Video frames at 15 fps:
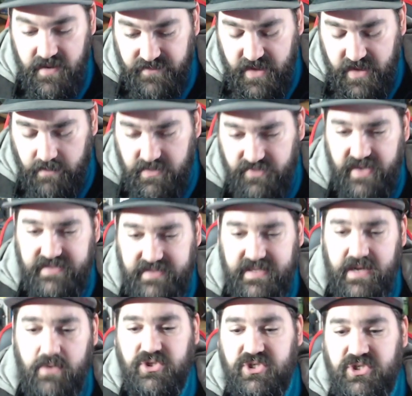Come to find
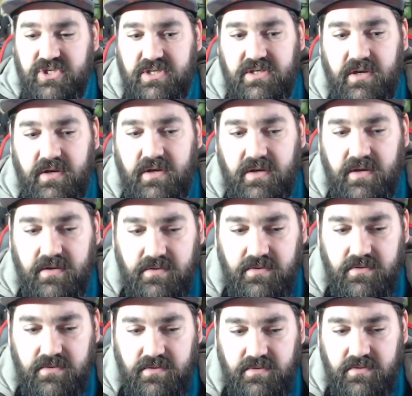out, she
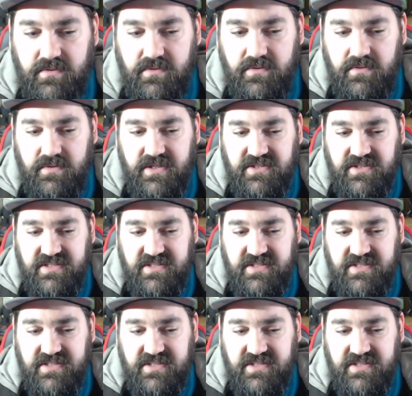is